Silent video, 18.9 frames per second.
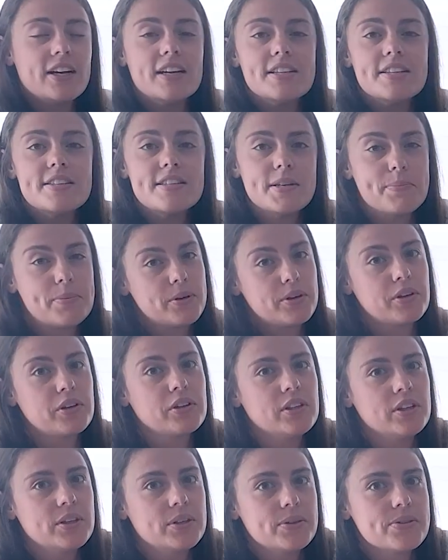It's zippered
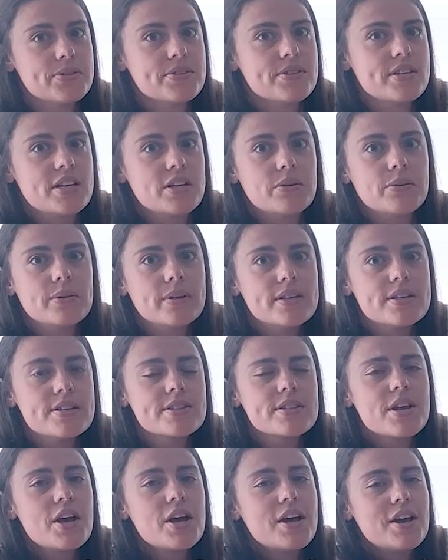closed. It was
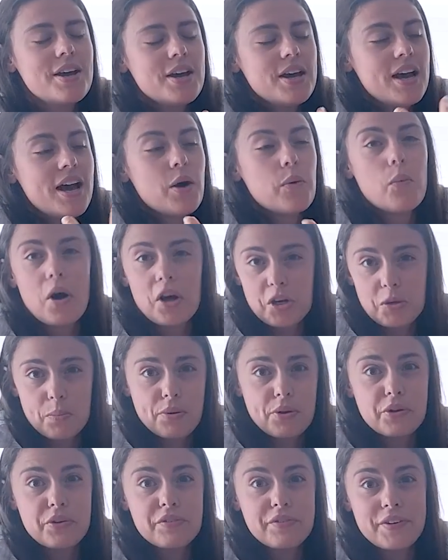
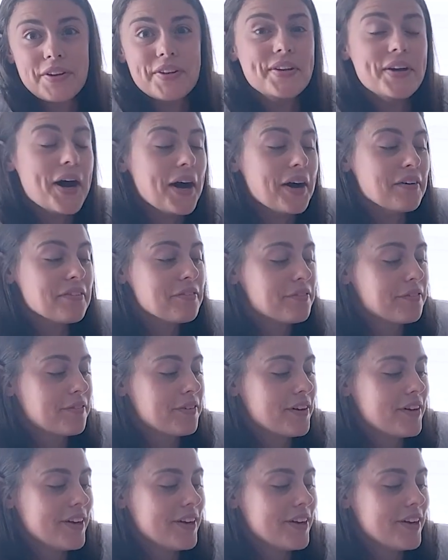waterproof enough.